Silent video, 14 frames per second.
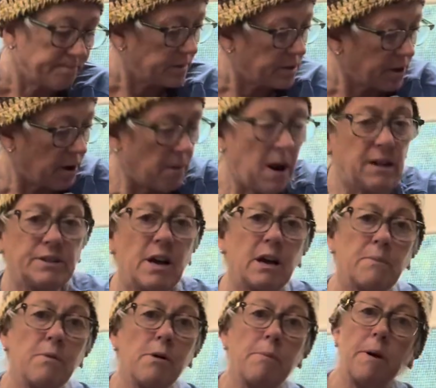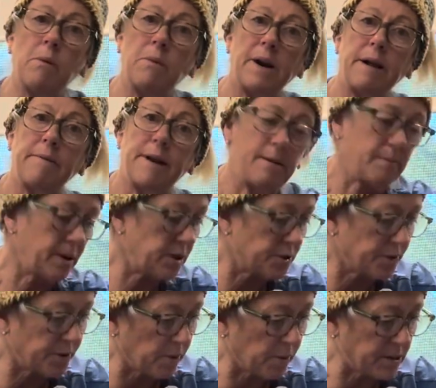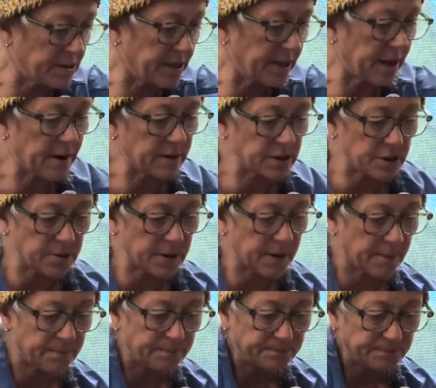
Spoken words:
So I'll talk more about what I write in my journal once I get on trail.